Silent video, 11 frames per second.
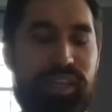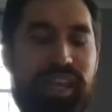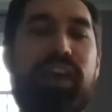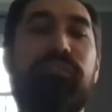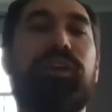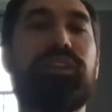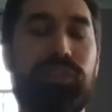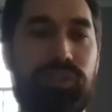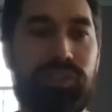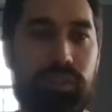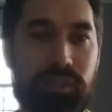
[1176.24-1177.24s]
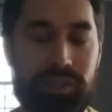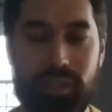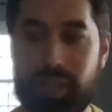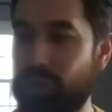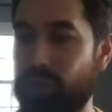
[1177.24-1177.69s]
effort to steal this
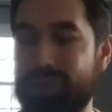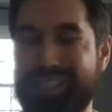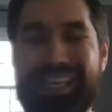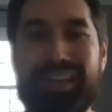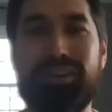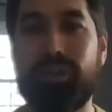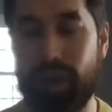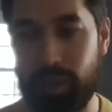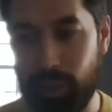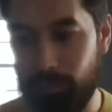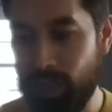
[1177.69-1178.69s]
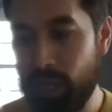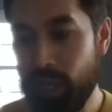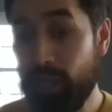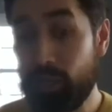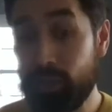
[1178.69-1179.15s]
election was incredible.
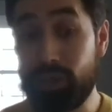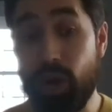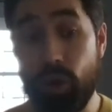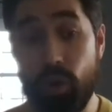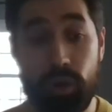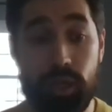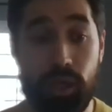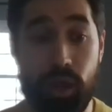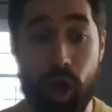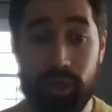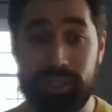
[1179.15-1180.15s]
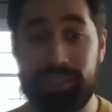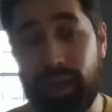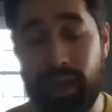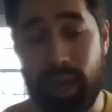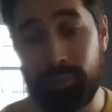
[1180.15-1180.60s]
So August
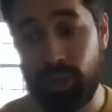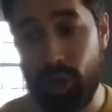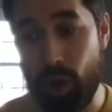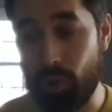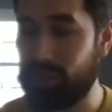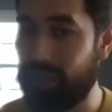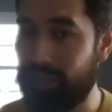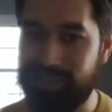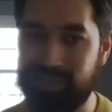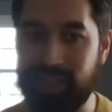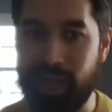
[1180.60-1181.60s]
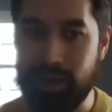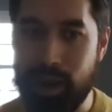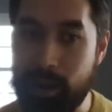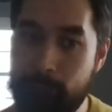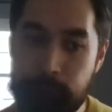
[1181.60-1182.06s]
9 comes and goes. That's a
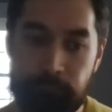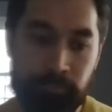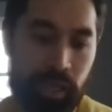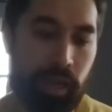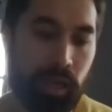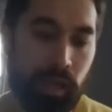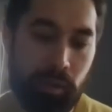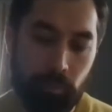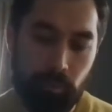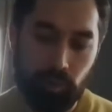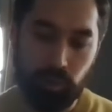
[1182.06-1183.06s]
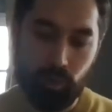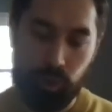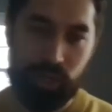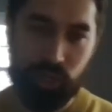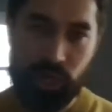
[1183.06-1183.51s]
Sunday.
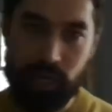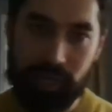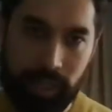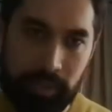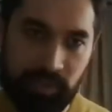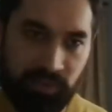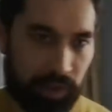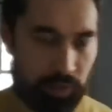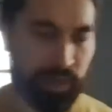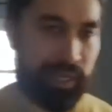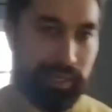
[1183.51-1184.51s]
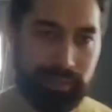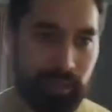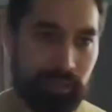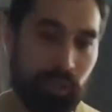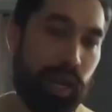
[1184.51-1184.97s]
Lukashenko claims victory. He
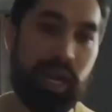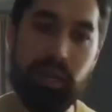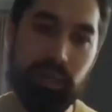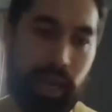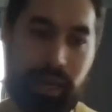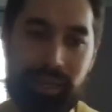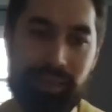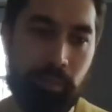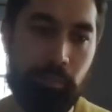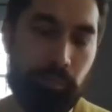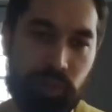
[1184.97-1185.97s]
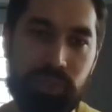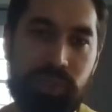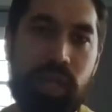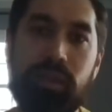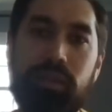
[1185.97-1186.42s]
says
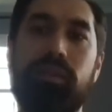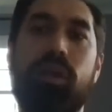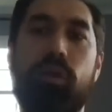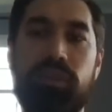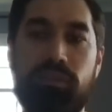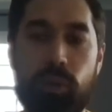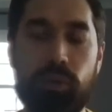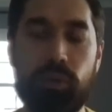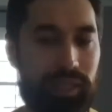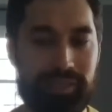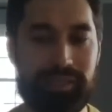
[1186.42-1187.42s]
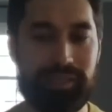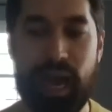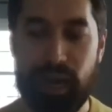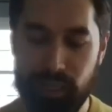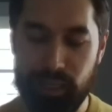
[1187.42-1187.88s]
87% of the vote that he's
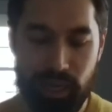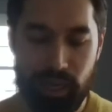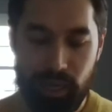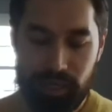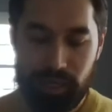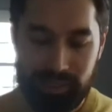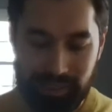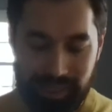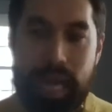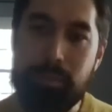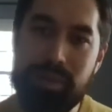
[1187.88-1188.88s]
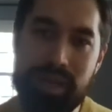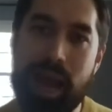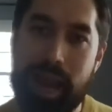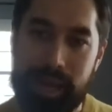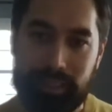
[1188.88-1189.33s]
gotten. The same
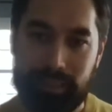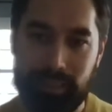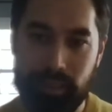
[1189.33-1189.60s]
night,